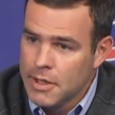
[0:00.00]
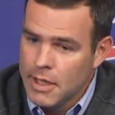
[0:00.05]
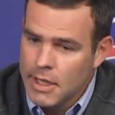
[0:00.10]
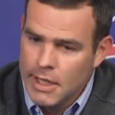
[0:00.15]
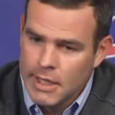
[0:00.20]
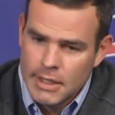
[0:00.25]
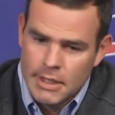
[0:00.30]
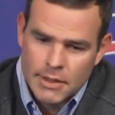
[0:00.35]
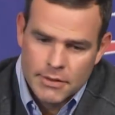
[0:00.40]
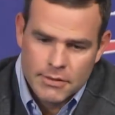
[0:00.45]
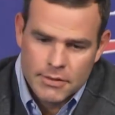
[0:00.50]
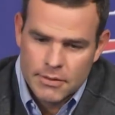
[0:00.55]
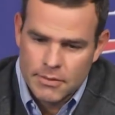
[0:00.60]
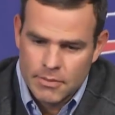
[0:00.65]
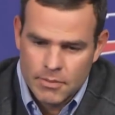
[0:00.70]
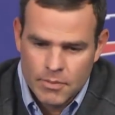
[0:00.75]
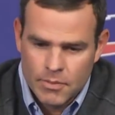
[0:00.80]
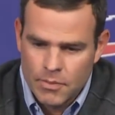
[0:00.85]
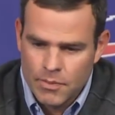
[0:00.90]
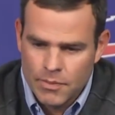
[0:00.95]
And listen,
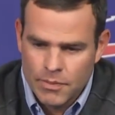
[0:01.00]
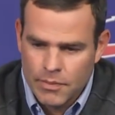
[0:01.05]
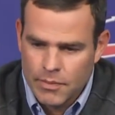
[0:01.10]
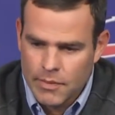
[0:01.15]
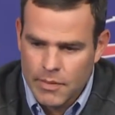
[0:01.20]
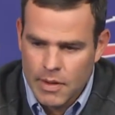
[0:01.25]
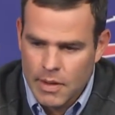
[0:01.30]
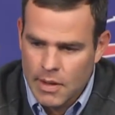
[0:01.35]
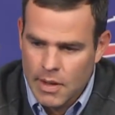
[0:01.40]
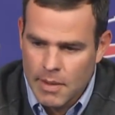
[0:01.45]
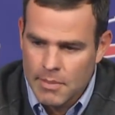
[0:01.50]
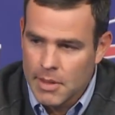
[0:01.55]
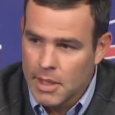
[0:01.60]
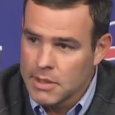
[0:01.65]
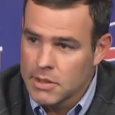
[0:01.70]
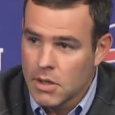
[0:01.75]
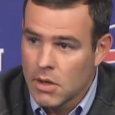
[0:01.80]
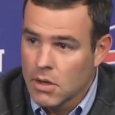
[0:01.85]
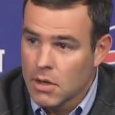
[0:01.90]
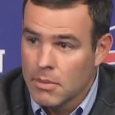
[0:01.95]
I'm not
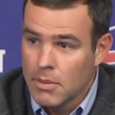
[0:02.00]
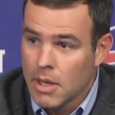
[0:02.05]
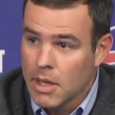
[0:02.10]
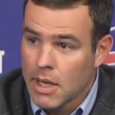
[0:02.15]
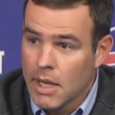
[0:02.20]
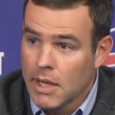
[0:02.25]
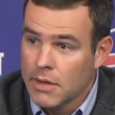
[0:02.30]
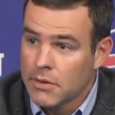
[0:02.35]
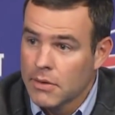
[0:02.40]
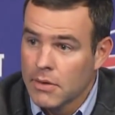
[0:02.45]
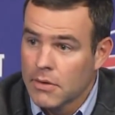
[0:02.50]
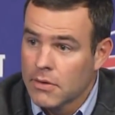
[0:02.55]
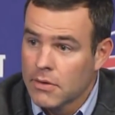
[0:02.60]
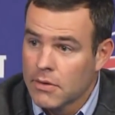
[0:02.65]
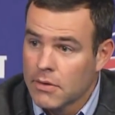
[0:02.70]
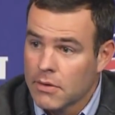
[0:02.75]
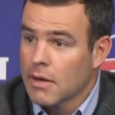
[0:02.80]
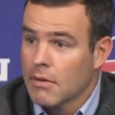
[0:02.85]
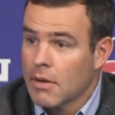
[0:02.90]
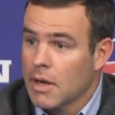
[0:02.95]
talking about guys in the
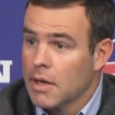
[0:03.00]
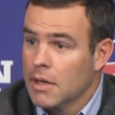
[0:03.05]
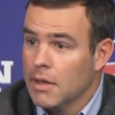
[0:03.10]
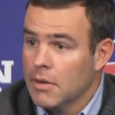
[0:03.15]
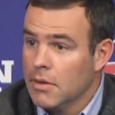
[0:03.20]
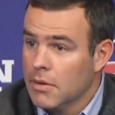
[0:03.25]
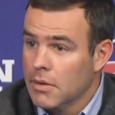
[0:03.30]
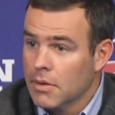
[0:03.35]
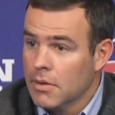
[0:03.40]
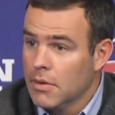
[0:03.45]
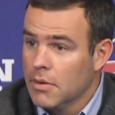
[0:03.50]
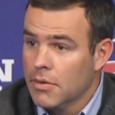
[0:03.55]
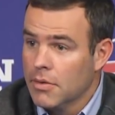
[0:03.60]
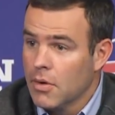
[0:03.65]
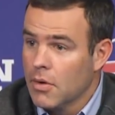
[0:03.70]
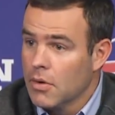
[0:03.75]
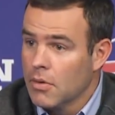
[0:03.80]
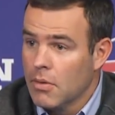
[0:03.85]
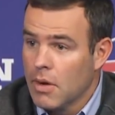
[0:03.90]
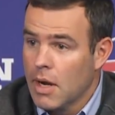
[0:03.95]
second round either, or the
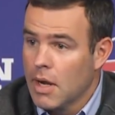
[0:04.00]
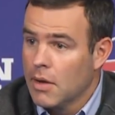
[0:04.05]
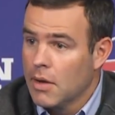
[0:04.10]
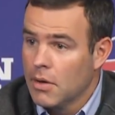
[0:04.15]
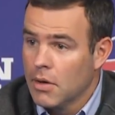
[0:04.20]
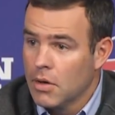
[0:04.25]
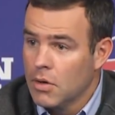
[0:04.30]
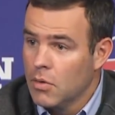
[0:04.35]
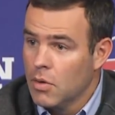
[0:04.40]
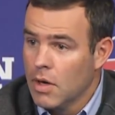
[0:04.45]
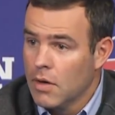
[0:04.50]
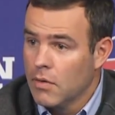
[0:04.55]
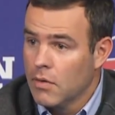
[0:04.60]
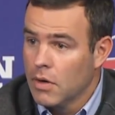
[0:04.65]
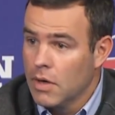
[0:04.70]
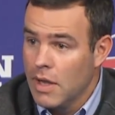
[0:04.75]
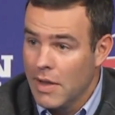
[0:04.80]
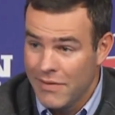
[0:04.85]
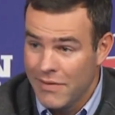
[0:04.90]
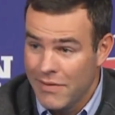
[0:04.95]
third round or whoever,
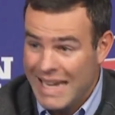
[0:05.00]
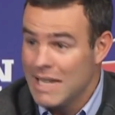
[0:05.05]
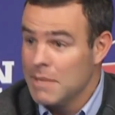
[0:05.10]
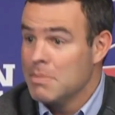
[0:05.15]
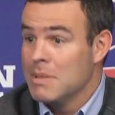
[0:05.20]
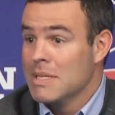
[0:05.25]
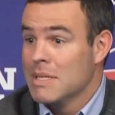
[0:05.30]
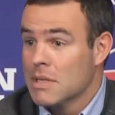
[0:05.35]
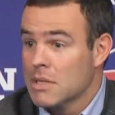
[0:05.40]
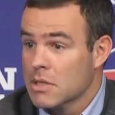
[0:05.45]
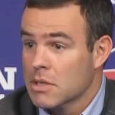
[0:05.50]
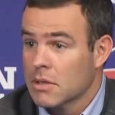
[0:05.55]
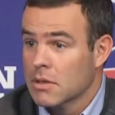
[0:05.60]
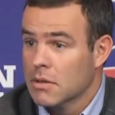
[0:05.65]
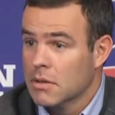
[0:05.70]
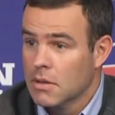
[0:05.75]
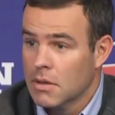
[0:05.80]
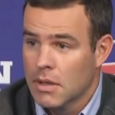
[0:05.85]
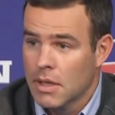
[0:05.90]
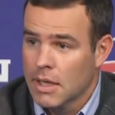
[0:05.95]
of any position.
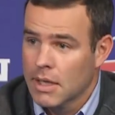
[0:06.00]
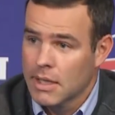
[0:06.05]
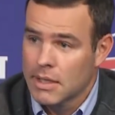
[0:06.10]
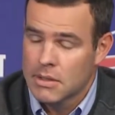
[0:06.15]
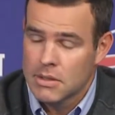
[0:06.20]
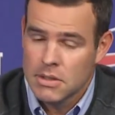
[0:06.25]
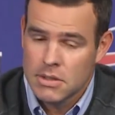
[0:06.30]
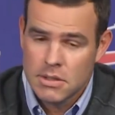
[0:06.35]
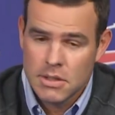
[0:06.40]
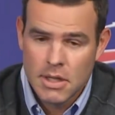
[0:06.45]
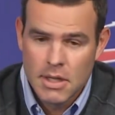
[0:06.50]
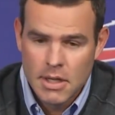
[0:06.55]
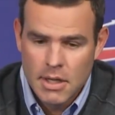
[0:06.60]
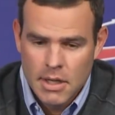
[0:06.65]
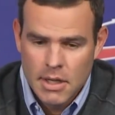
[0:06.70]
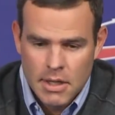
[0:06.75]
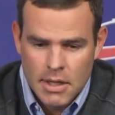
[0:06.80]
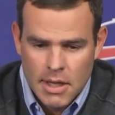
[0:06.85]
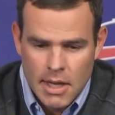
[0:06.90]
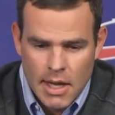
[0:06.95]
Like, I
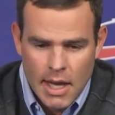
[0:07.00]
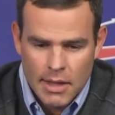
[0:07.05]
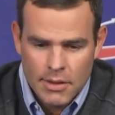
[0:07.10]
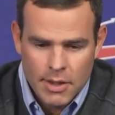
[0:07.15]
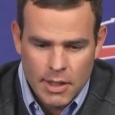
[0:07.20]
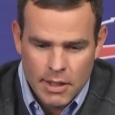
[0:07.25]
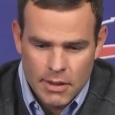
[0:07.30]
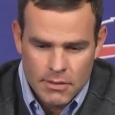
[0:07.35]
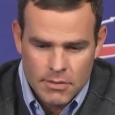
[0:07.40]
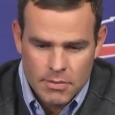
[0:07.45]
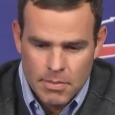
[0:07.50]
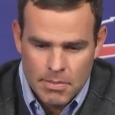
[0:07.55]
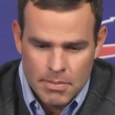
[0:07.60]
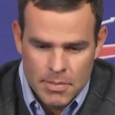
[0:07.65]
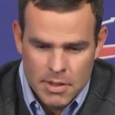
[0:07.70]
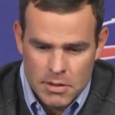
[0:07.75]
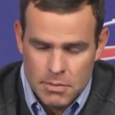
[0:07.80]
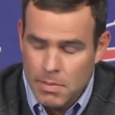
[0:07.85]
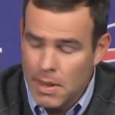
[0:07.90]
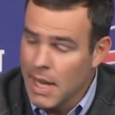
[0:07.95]
think it's
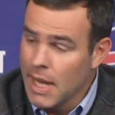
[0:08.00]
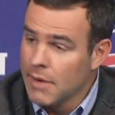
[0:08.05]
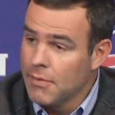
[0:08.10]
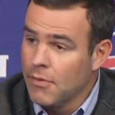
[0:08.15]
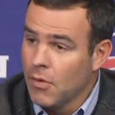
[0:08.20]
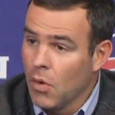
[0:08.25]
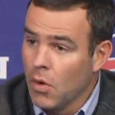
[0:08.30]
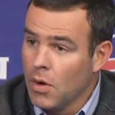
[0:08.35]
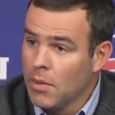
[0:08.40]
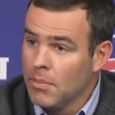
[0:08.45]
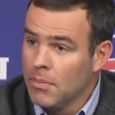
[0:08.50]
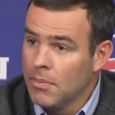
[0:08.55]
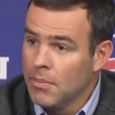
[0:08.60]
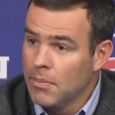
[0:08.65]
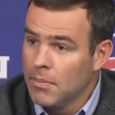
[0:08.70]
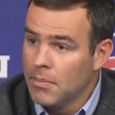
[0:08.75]
bad form.